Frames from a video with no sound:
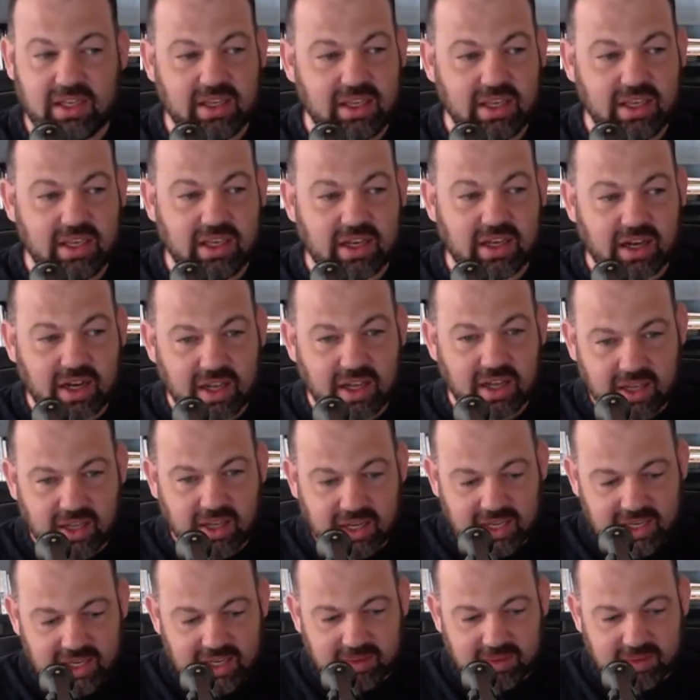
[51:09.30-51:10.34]

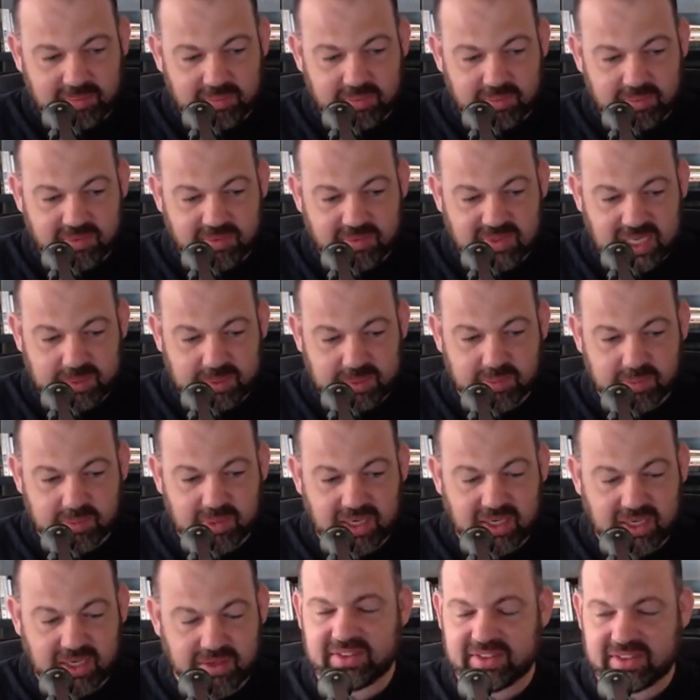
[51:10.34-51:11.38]
I had a
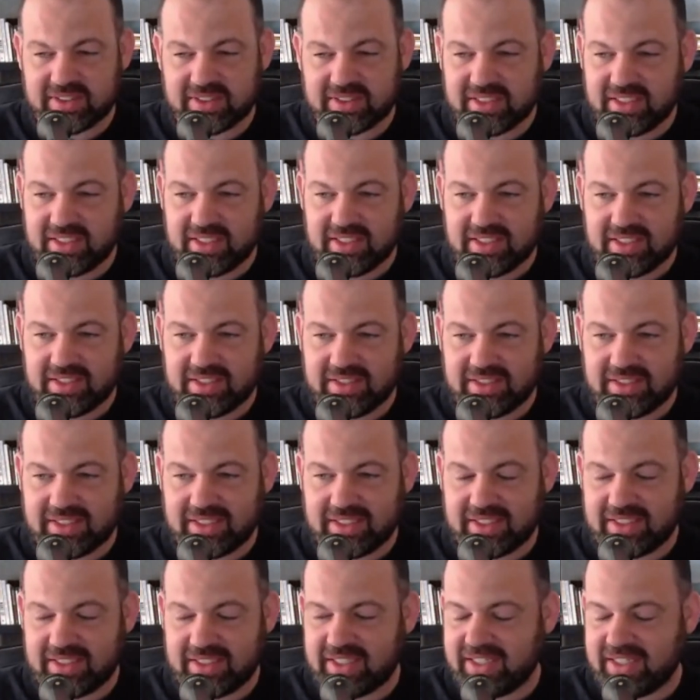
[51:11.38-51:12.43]
deep inference,
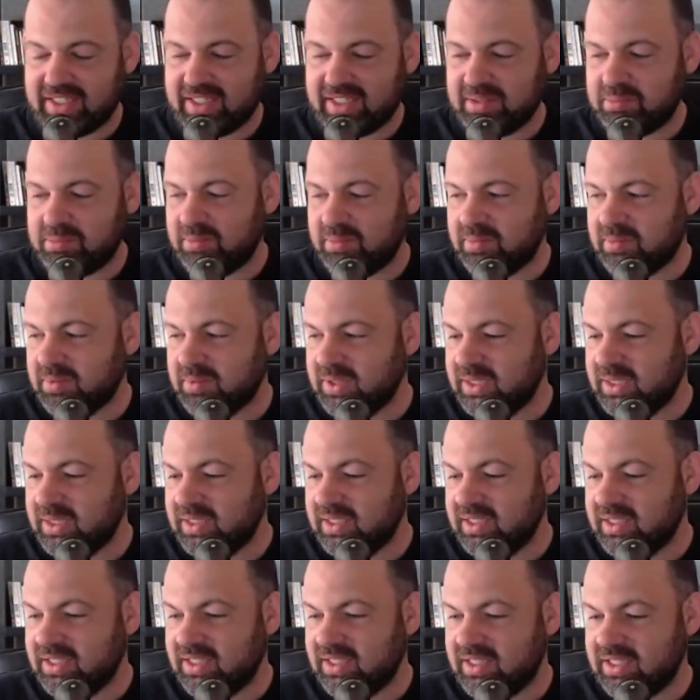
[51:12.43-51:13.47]

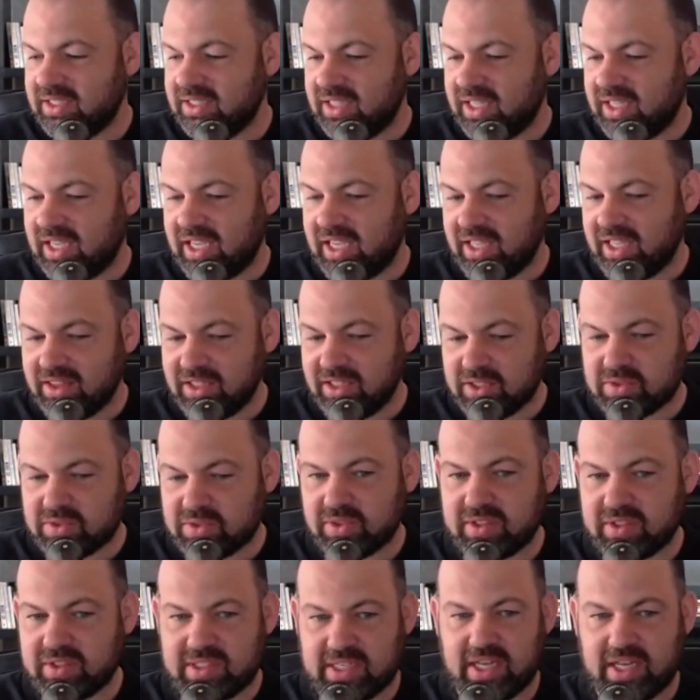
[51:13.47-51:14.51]
and
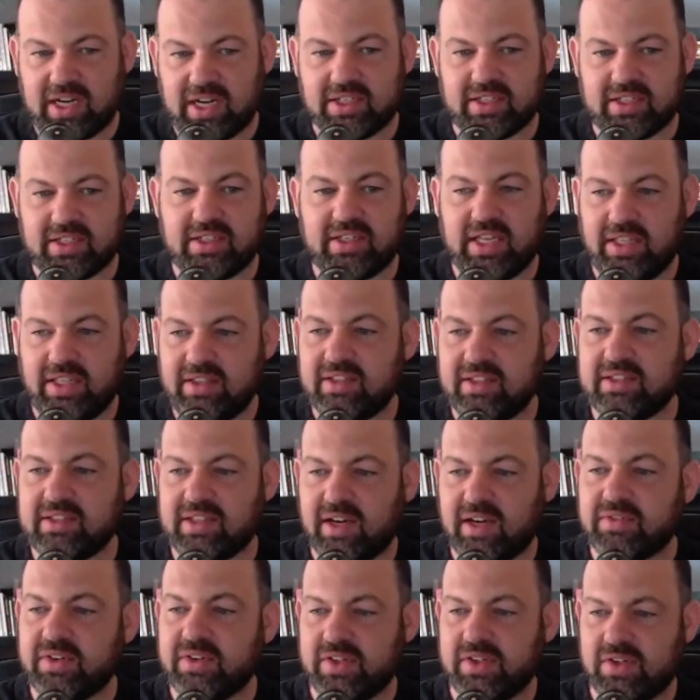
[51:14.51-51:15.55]
he literally said, "I
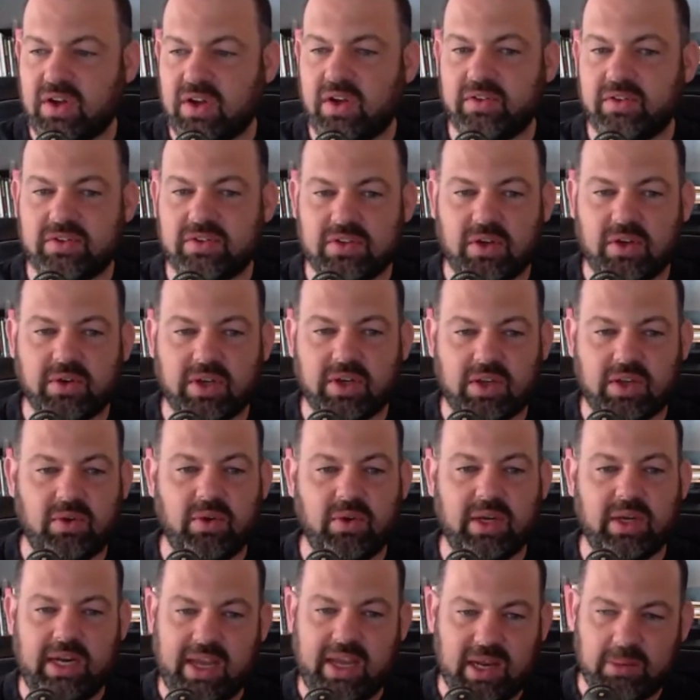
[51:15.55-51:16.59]
just need this stuff
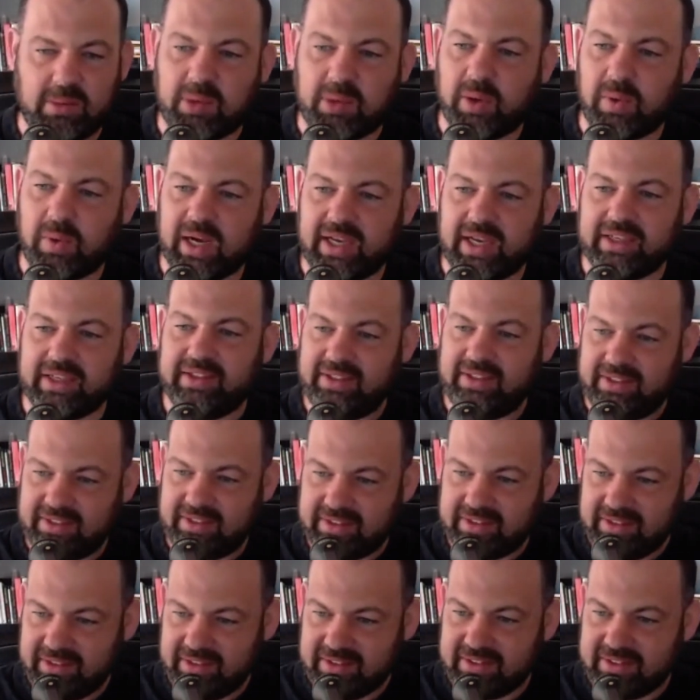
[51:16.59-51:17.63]
resolved so it can all get out of my
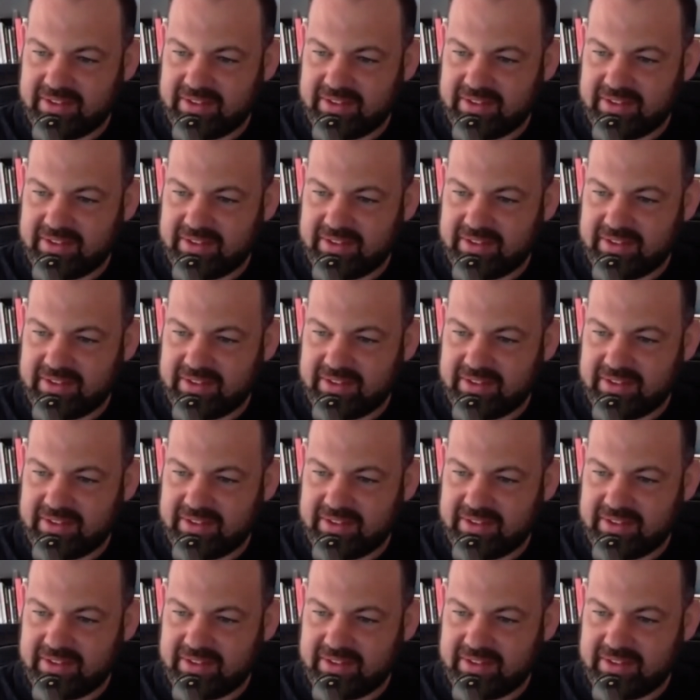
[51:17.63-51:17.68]
way."